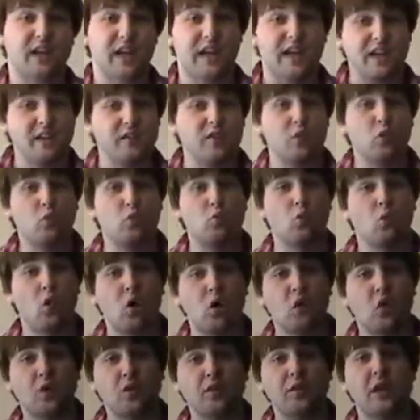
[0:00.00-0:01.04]
and in the
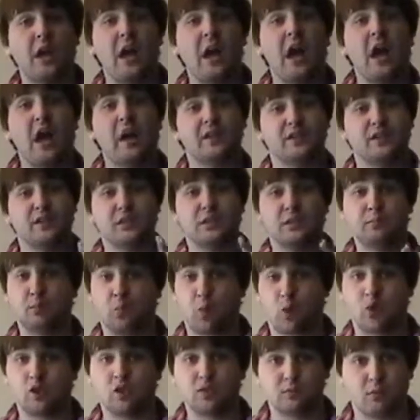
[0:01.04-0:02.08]
world of
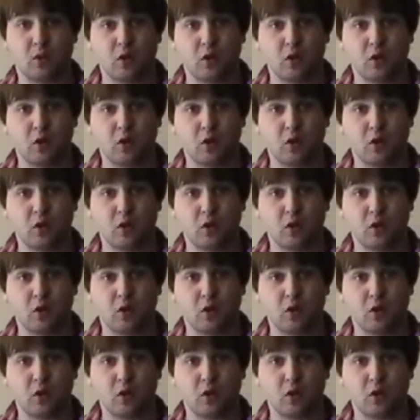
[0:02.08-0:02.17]
sports